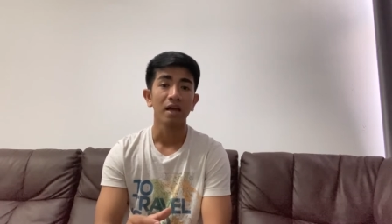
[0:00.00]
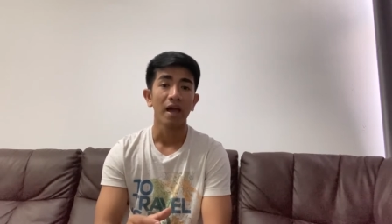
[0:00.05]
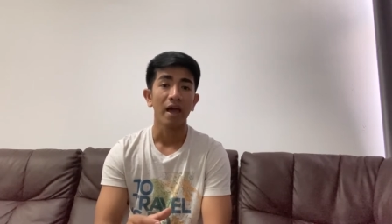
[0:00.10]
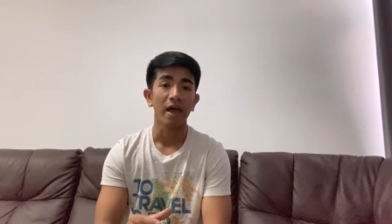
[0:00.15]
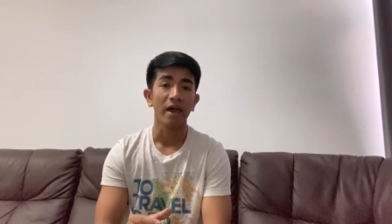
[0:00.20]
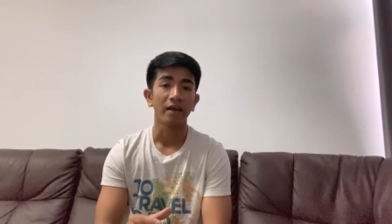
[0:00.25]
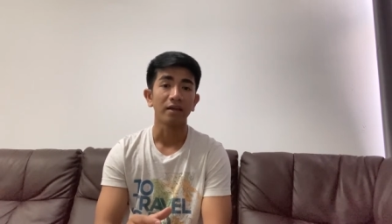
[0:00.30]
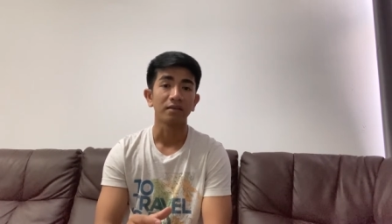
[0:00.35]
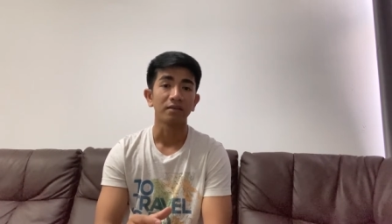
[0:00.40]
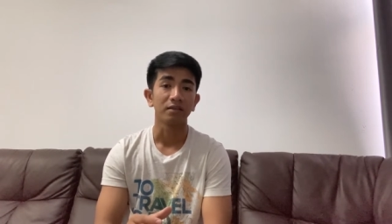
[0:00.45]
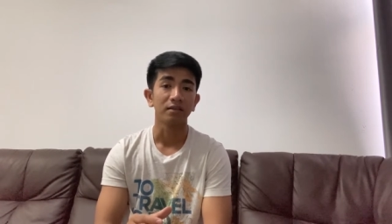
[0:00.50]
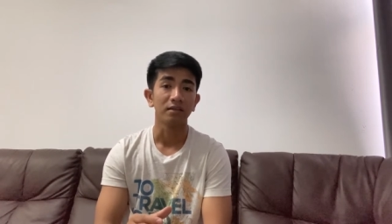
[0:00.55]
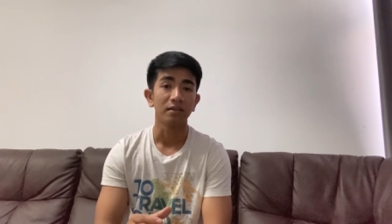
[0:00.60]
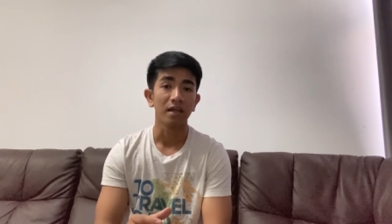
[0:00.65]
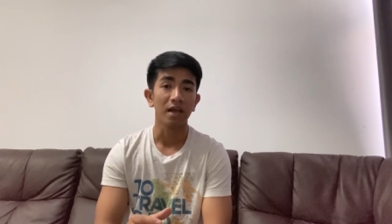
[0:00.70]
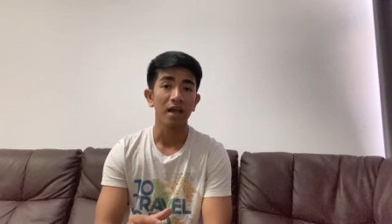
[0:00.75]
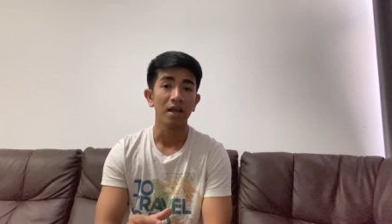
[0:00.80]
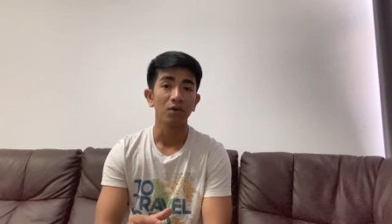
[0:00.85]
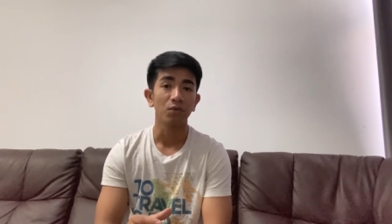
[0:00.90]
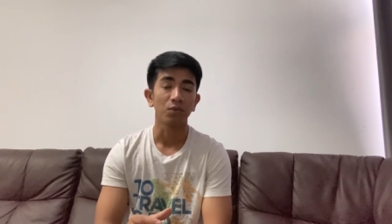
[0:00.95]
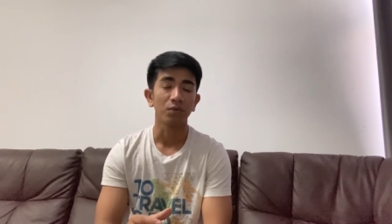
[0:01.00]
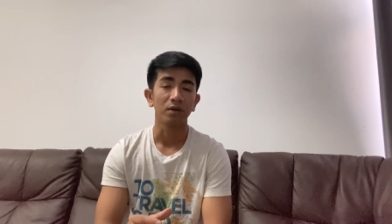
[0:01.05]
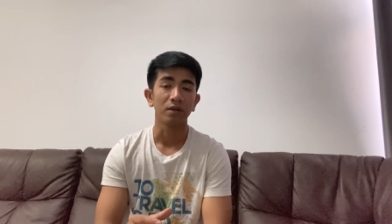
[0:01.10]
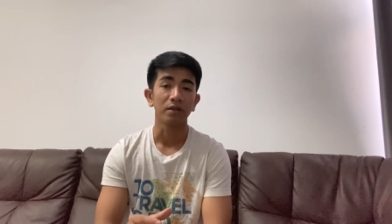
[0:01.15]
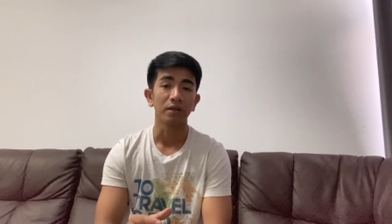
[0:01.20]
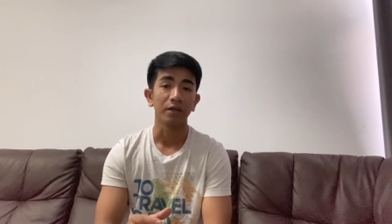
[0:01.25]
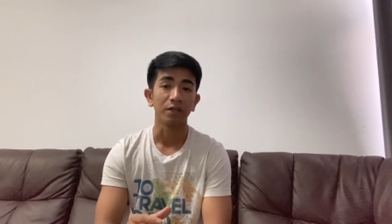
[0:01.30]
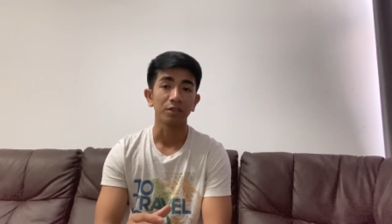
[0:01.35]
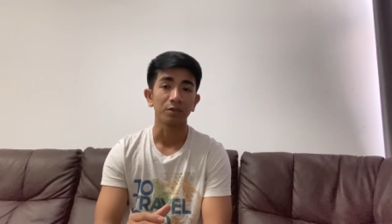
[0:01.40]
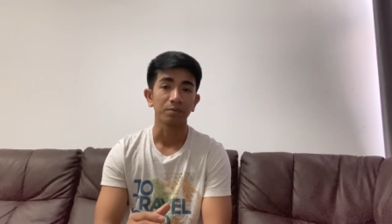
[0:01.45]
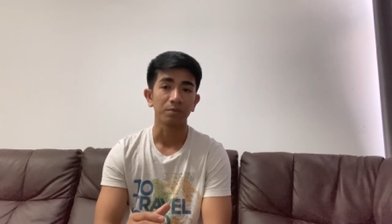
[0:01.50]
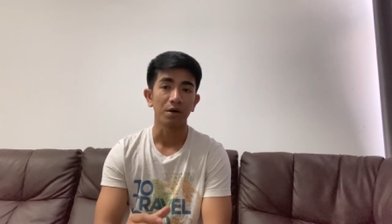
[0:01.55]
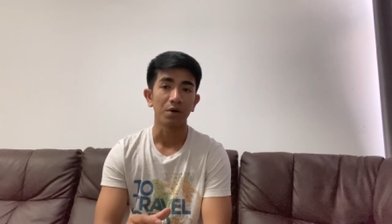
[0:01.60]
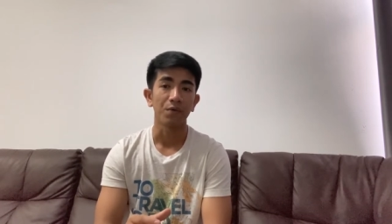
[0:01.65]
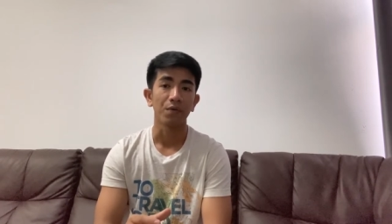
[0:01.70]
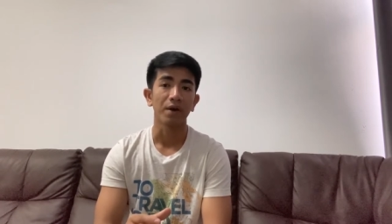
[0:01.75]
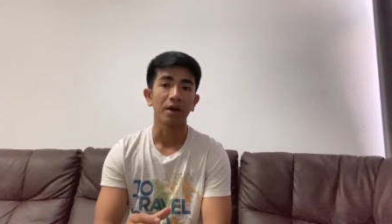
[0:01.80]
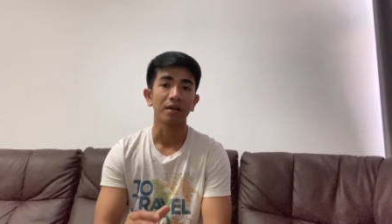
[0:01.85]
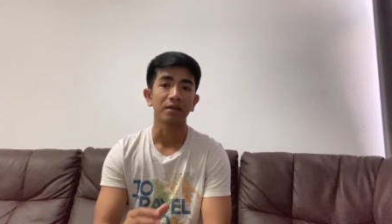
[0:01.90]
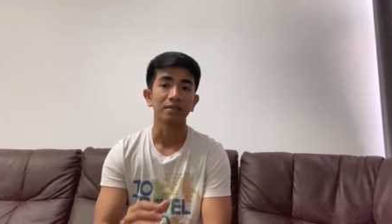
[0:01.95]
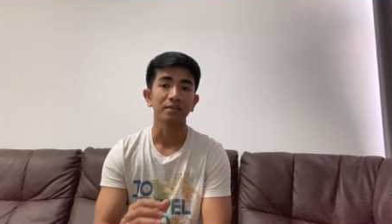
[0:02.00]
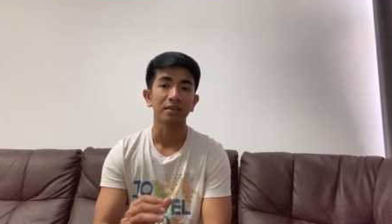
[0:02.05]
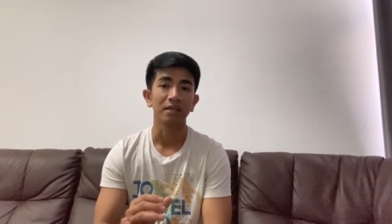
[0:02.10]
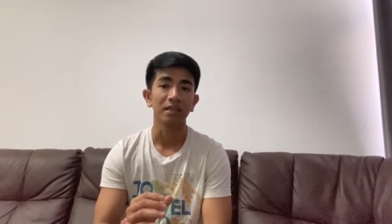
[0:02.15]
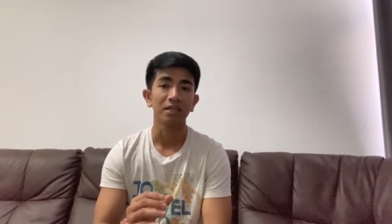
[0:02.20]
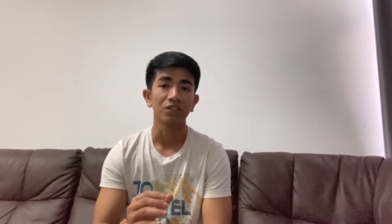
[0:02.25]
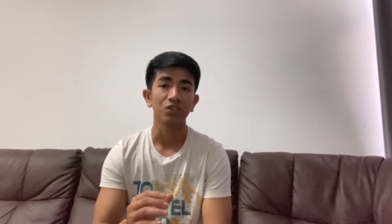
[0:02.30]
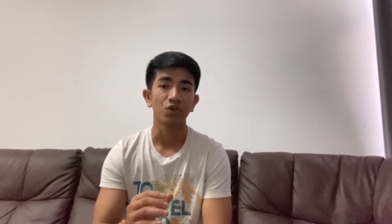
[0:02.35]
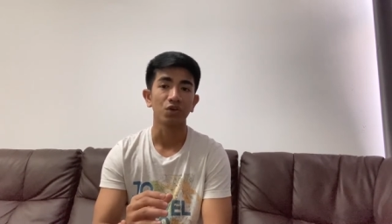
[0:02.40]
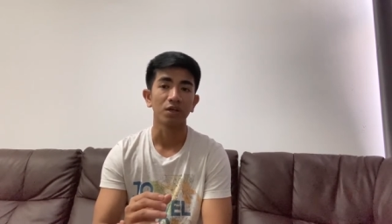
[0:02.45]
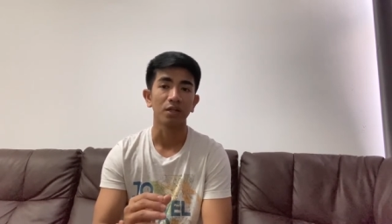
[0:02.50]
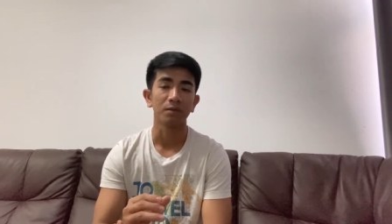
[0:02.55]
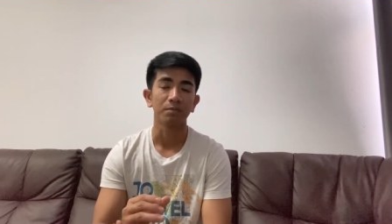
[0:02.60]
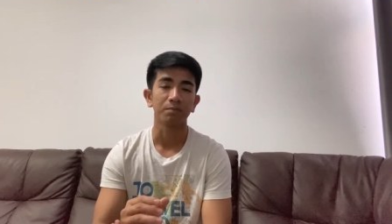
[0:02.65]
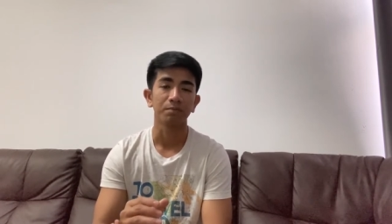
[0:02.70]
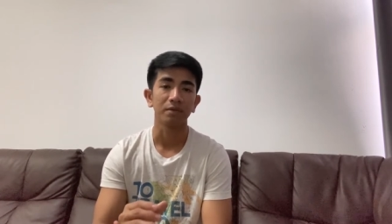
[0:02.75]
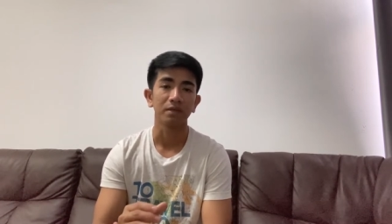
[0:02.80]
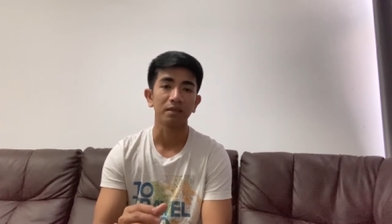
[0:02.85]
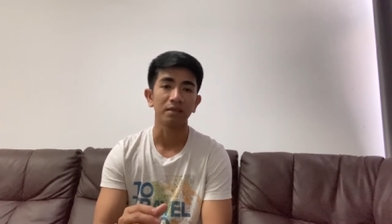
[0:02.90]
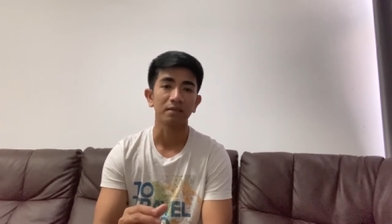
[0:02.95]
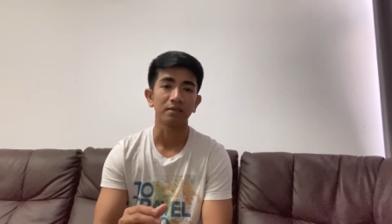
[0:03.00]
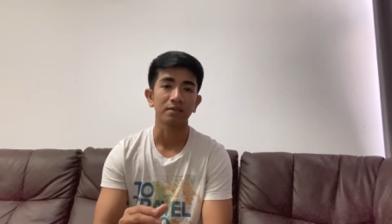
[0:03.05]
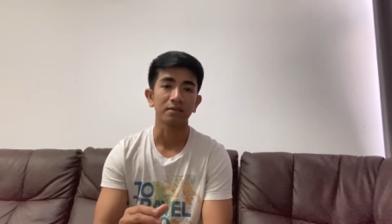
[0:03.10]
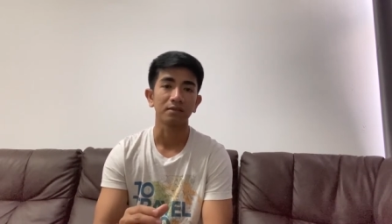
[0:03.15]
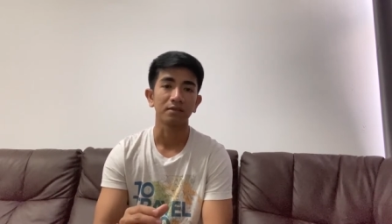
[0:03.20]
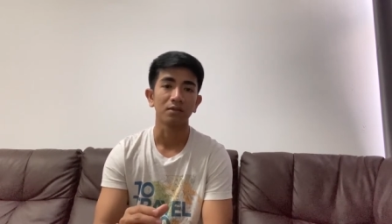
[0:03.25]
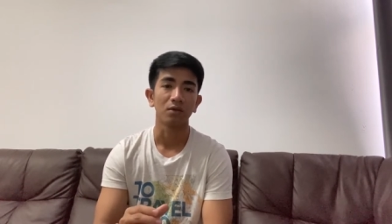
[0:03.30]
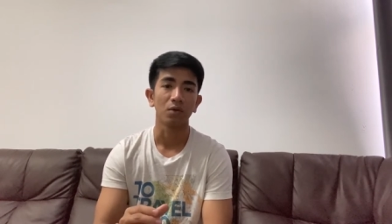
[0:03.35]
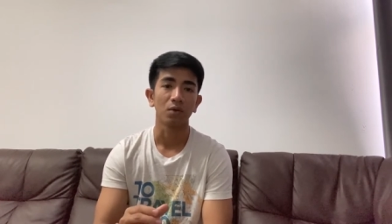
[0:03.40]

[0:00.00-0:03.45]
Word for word: and the dead will experience eternal peace.